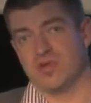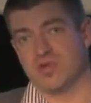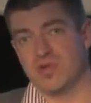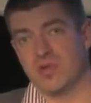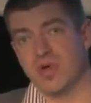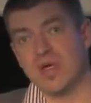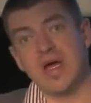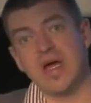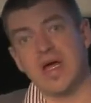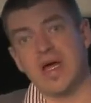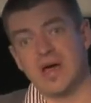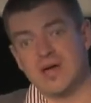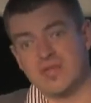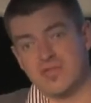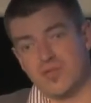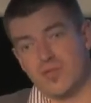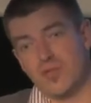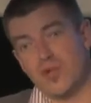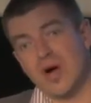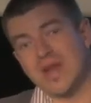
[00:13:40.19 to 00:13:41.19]
So when I
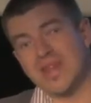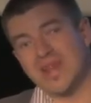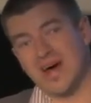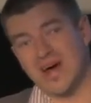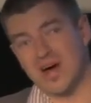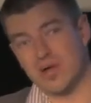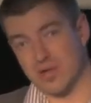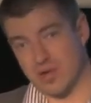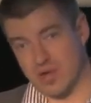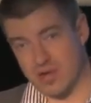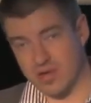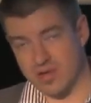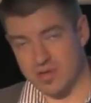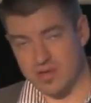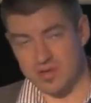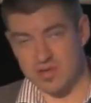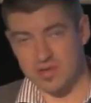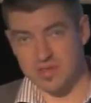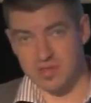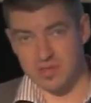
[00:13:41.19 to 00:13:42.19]
have 1 hour
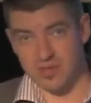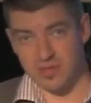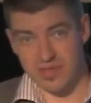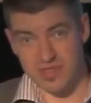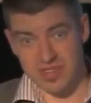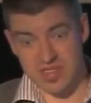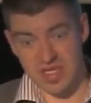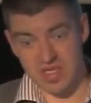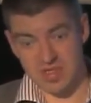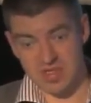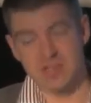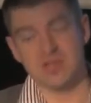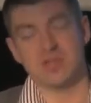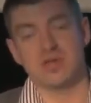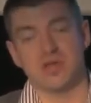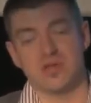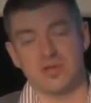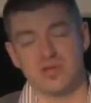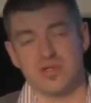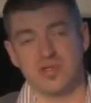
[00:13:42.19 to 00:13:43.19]
to present the
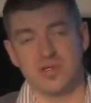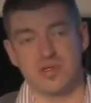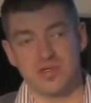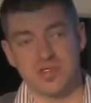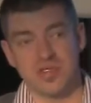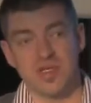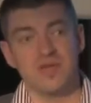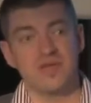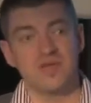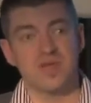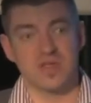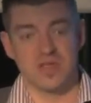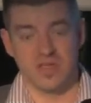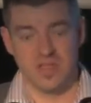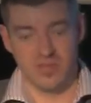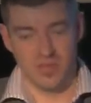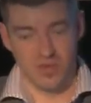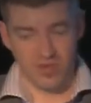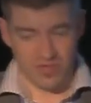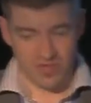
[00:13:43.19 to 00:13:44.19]
solution, there's
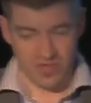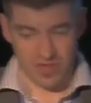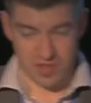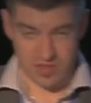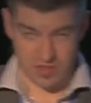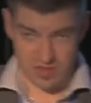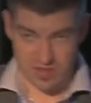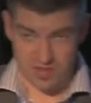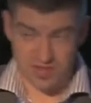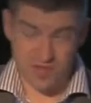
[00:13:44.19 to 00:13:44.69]
definitely more features.